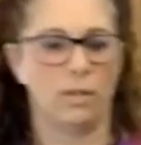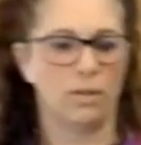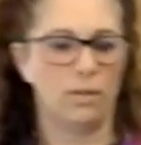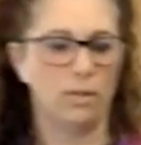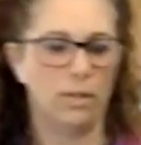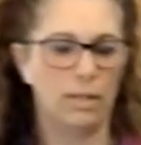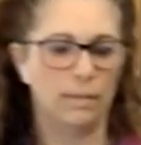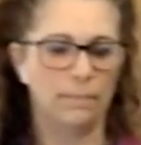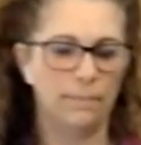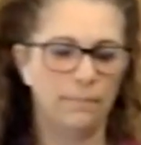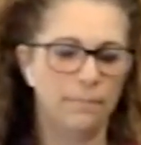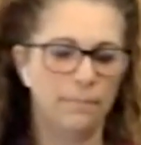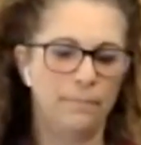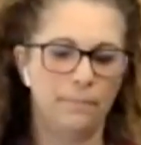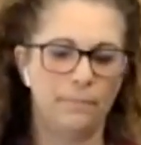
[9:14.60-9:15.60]
to start cooking.
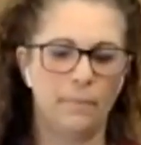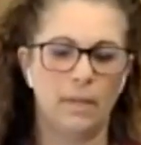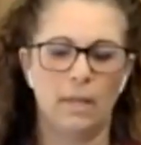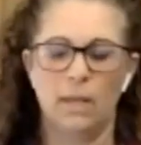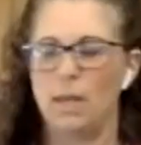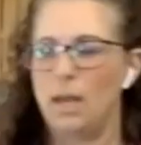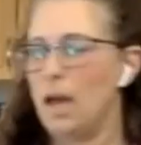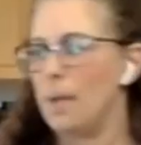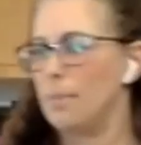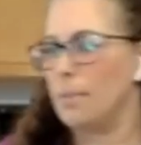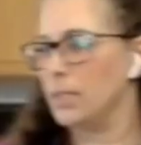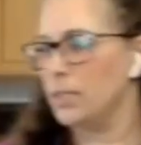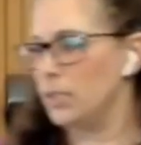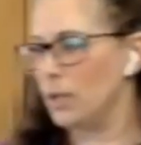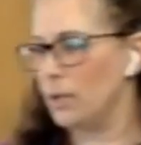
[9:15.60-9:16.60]
I'm
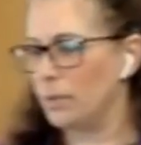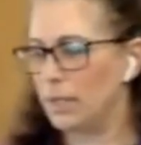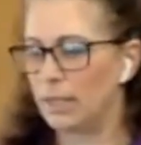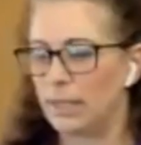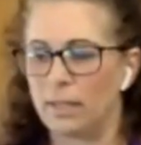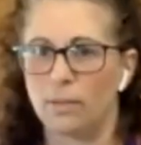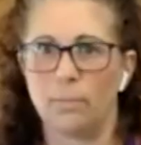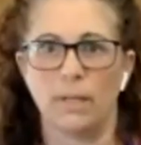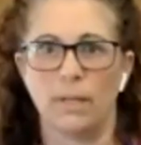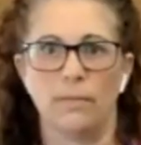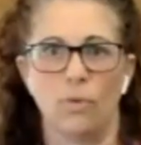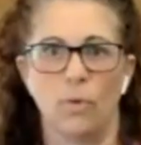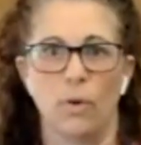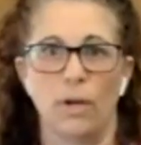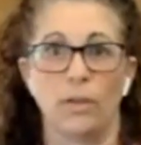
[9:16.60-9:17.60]
going to start with a little bit
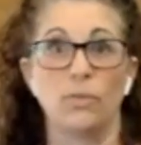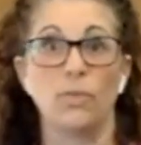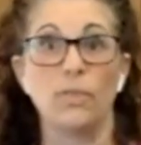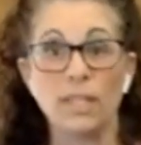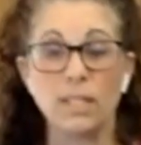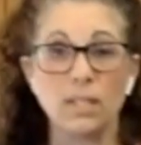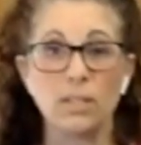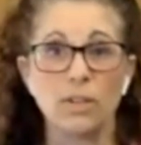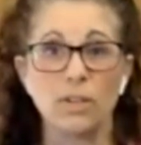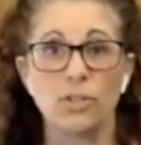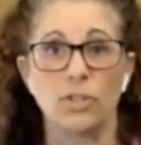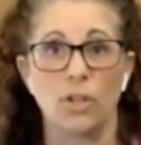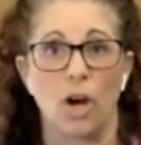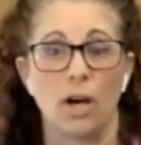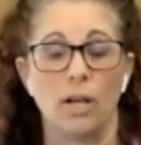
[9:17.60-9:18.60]
of oil. So this is our
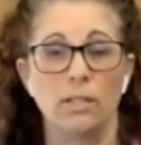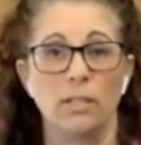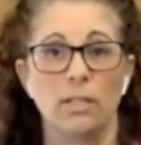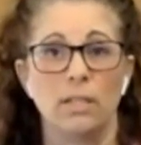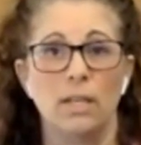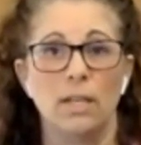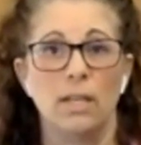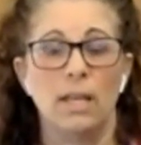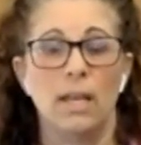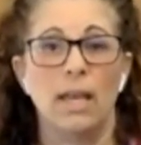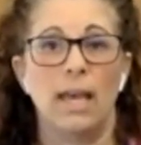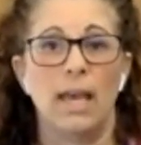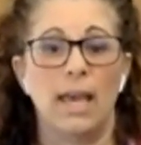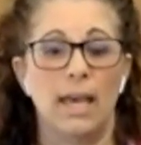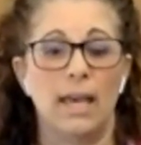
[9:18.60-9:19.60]
sauce.
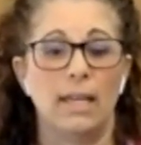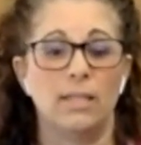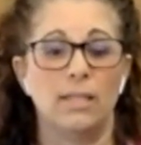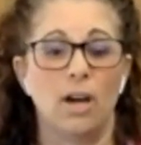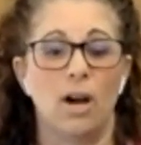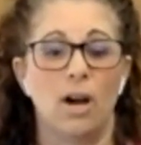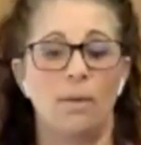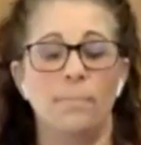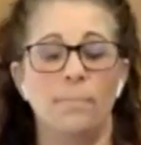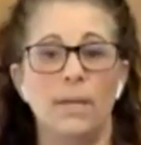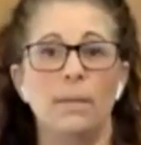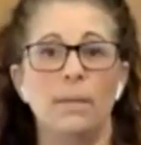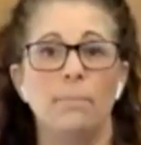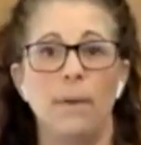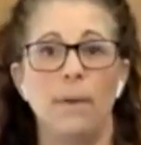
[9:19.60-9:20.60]
And our
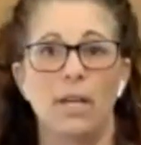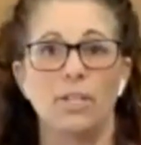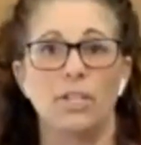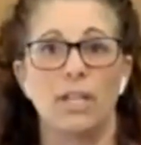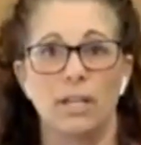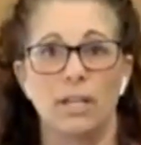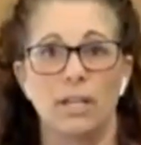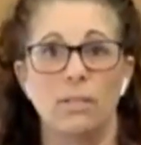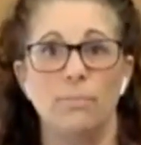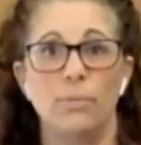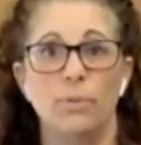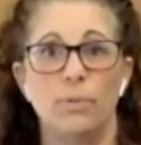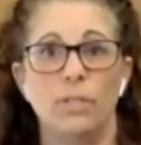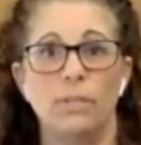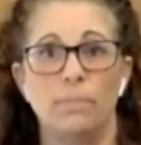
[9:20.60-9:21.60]
big batch calcium
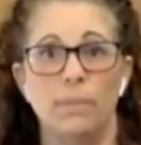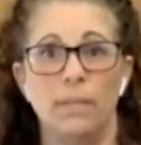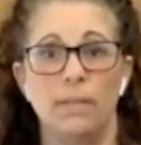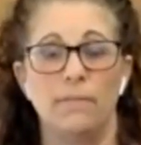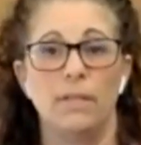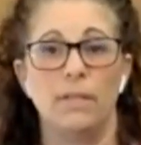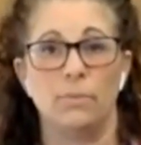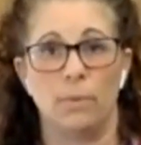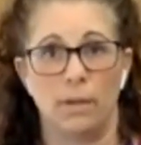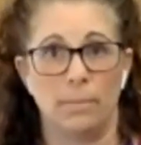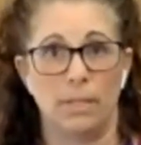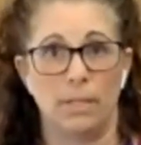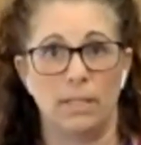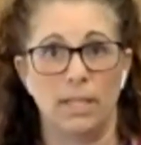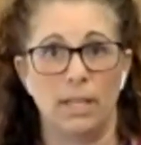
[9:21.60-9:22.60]
boosted beef is what I'm
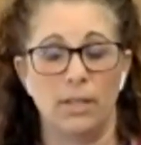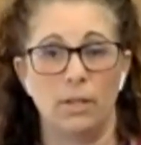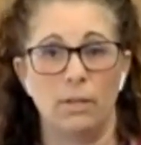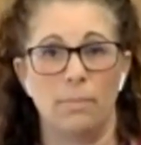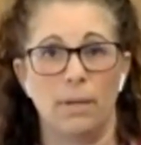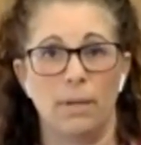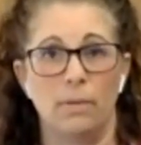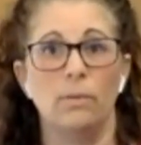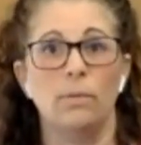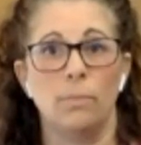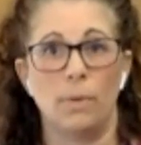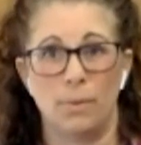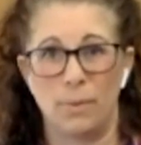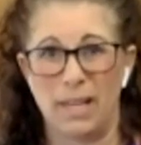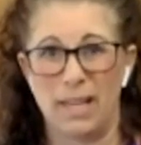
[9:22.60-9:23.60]
going to tell you about
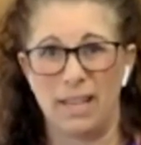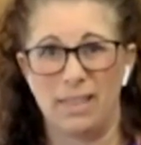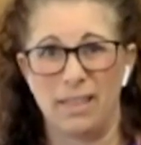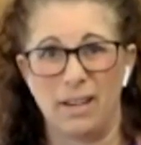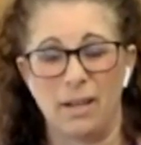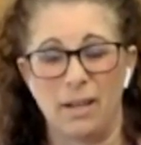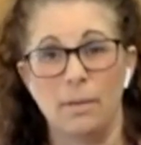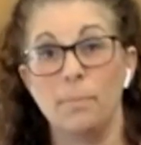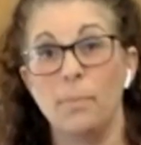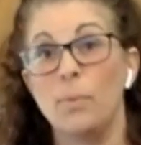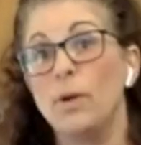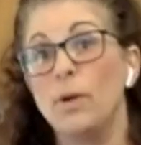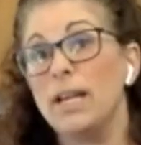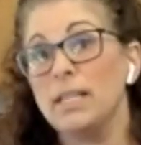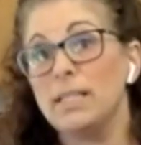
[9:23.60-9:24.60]
when we get there. But
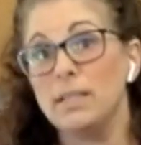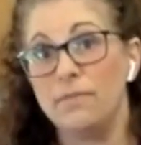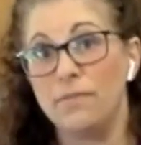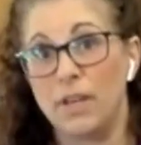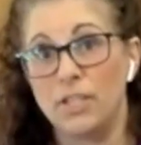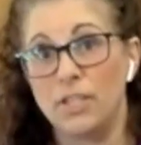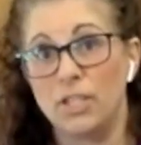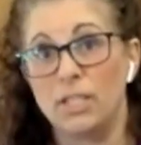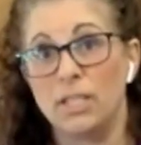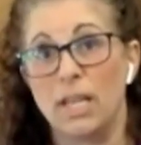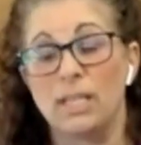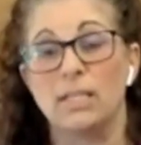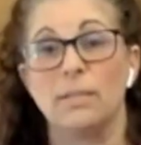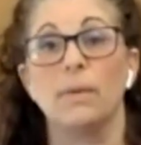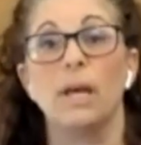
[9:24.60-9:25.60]
we're going to add some veggies
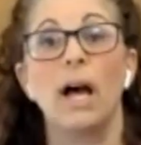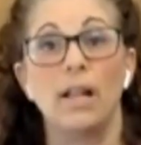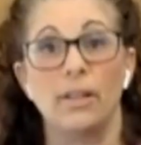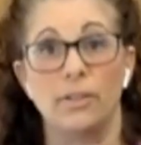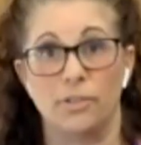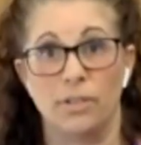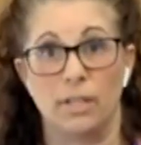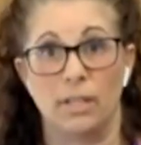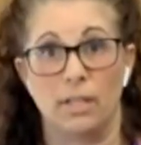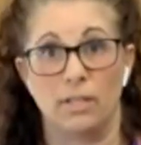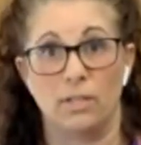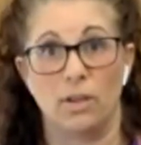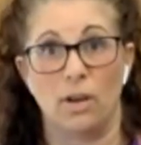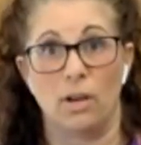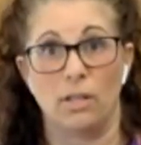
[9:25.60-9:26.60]
and some color to this
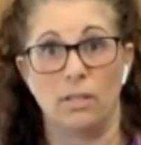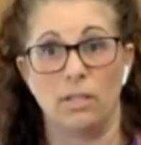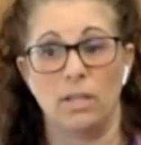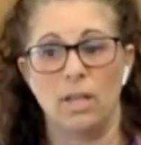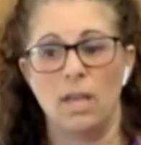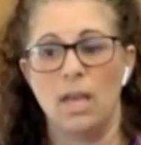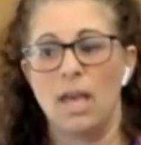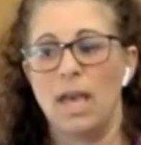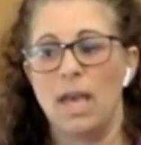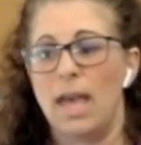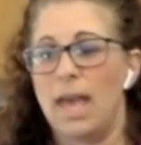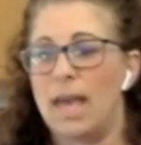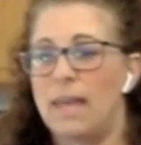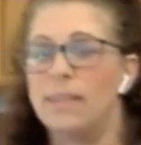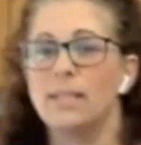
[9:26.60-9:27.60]
sauce.
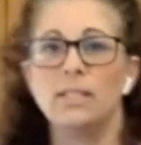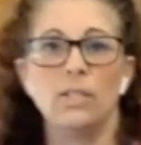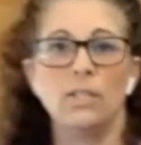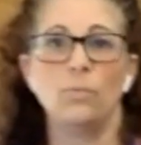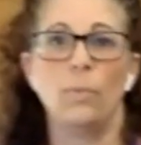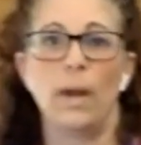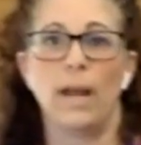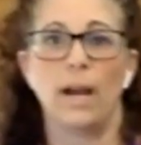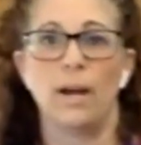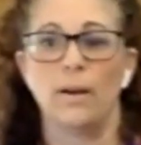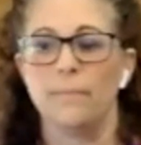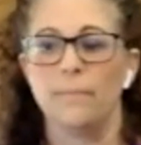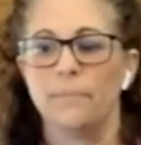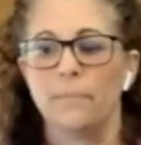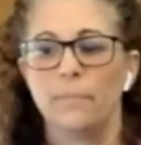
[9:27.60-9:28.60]
And this is
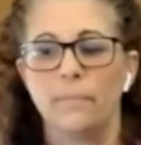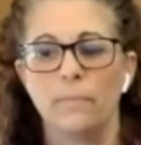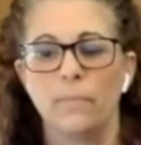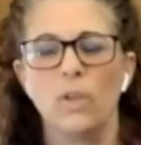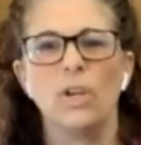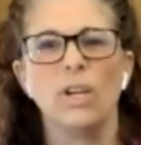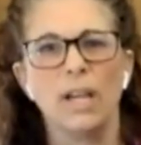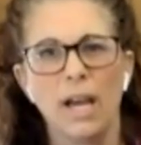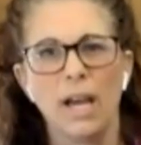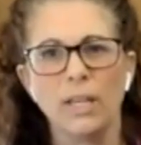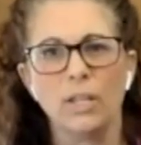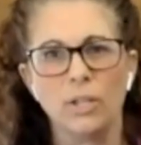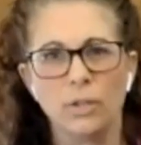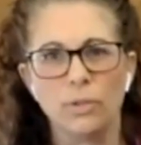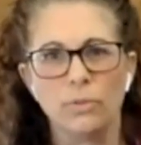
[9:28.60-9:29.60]
where you can kind
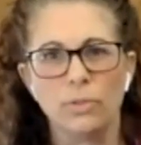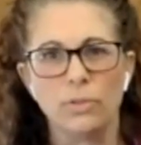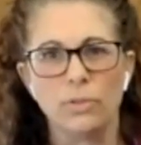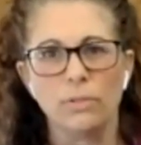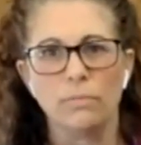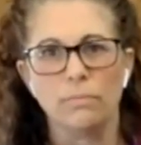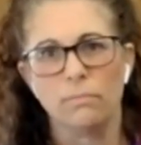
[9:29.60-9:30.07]
of use